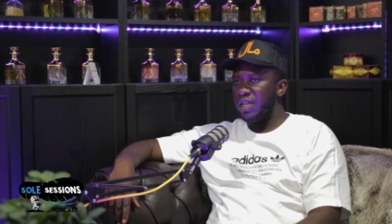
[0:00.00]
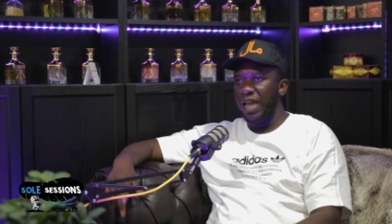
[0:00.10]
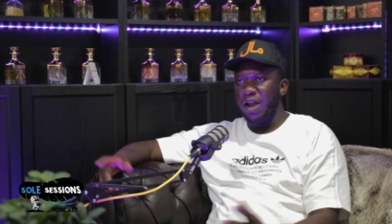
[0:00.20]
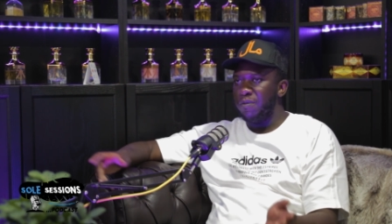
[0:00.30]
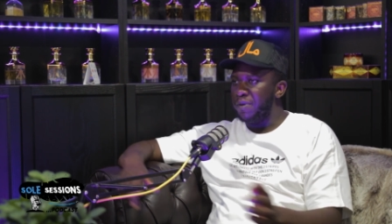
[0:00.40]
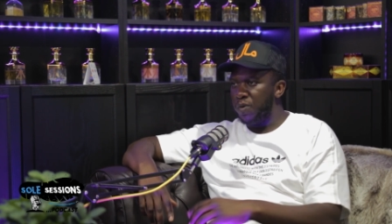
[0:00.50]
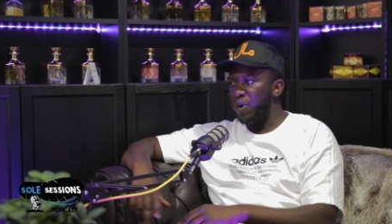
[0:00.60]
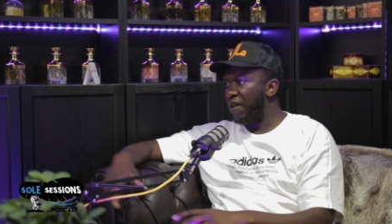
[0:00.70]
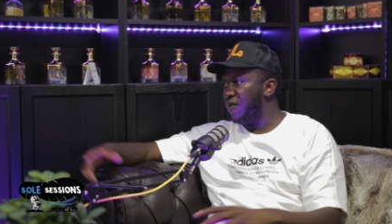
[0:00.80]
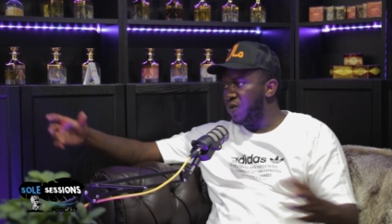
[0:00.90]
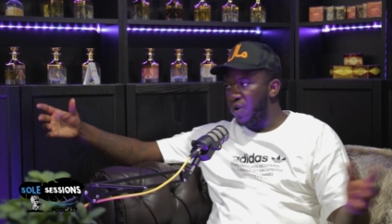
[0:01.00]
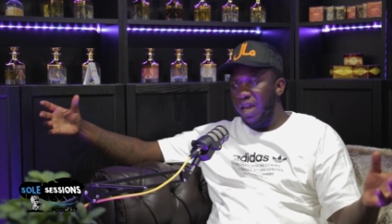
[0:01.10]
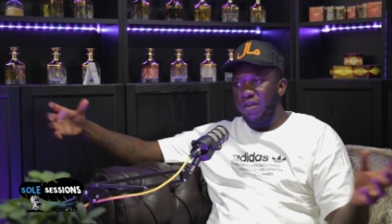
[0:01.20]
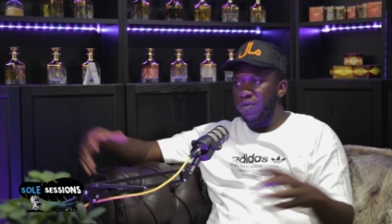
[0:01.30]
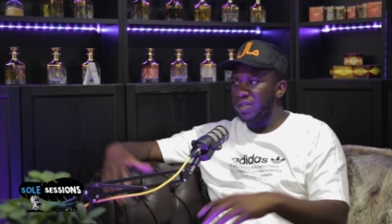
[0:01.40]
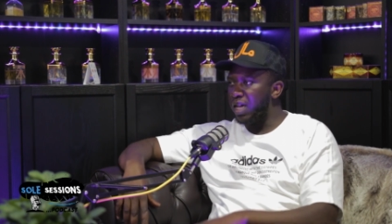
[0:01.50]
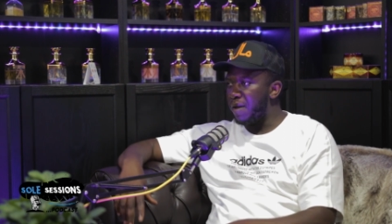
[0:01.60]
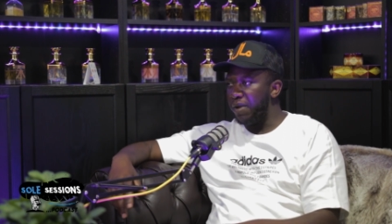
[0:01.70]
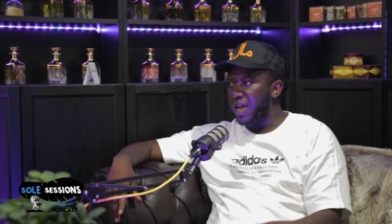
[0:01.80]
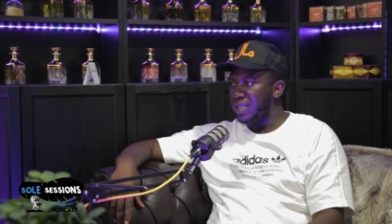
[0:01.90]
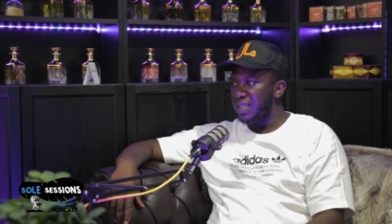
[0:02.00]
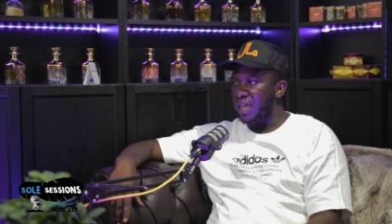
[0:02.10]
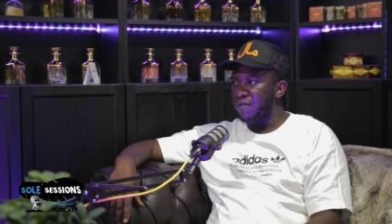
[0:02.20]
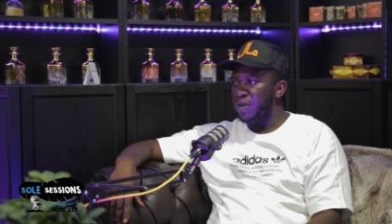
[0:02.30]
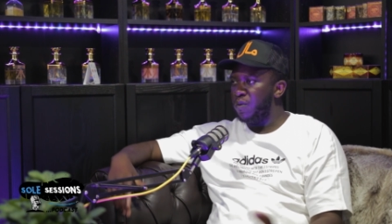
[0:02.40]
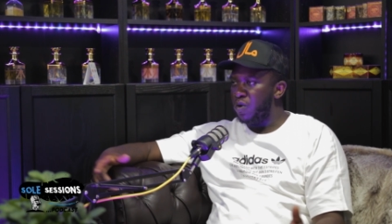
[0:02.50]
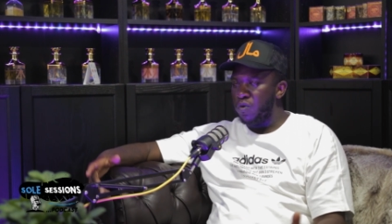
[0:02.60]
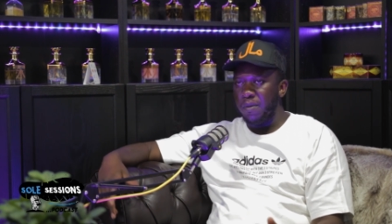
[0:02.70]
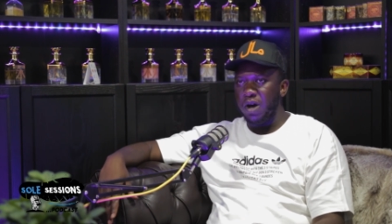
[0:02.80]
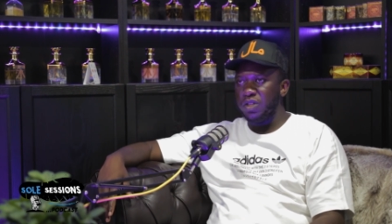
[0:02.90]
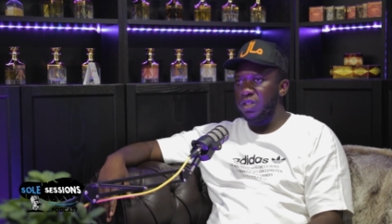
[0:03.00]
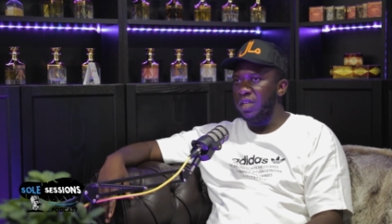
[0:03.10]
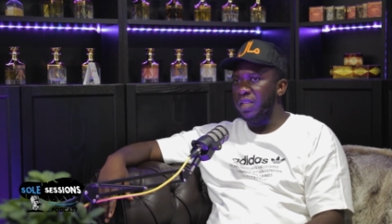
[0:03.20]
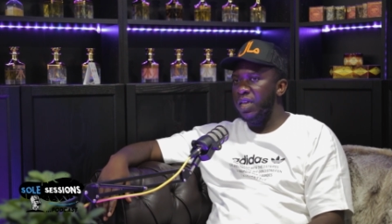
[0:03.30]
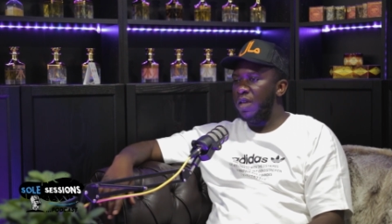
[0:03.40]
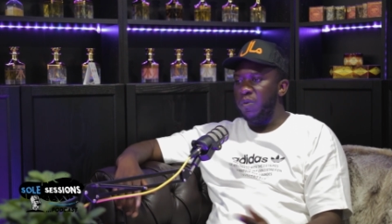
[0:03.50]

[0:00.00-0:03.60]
Caribbean, wherever you are, everyone's coming out together. We're all marching.